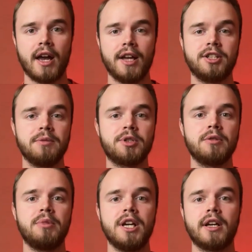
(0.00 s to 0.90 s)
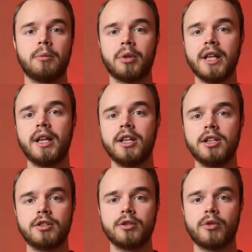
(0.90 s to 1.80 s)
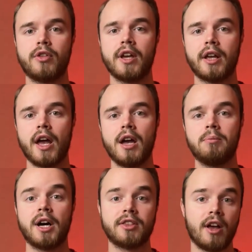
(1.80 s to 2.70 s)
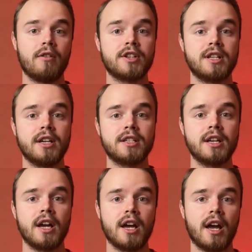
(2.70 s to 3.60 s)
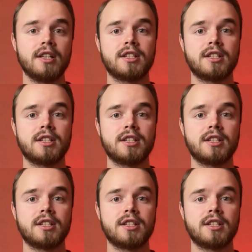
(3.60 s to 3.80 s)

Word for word: It seems to be a completely neutral thing, but nevertheless, it